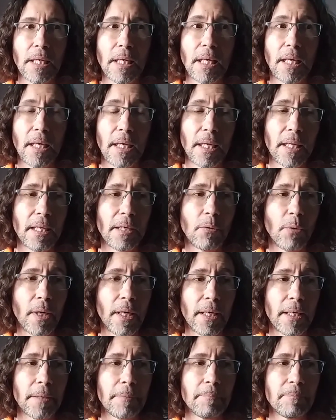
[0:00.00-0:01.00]

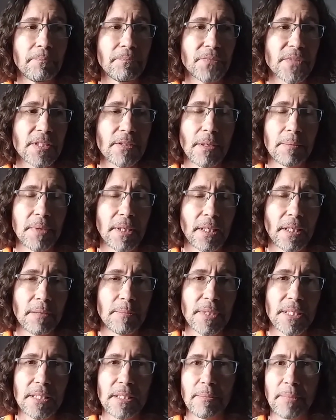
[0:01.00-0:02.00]
Anyway, so I'm not gonna
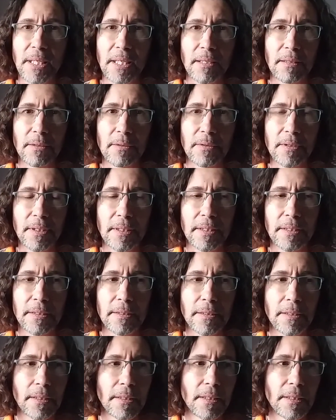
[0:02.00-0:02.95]
miss the Mandalorian.